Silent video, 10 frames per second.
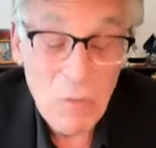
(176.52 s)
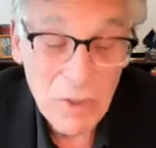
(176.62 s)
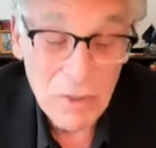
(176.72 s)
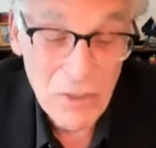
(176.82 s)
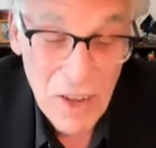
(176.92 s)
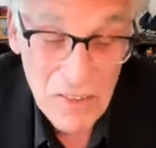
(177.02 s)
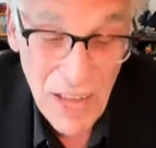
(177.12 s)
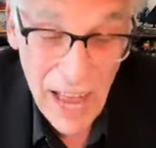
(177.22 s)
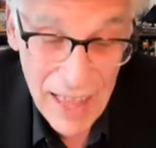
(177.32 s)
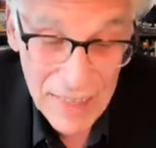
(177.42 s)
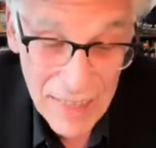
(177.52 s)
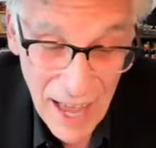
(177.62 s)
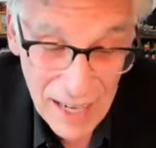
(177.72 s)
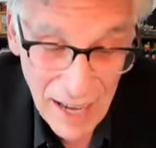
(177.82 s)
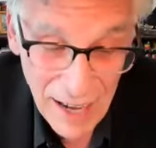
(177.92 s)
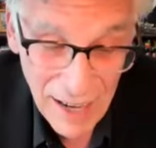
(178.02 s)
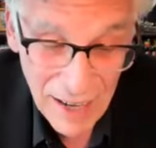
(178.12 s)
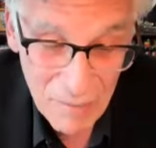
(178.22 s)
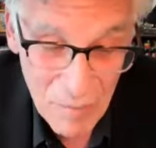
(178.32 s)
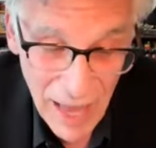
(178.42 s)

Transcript: will just add that uh,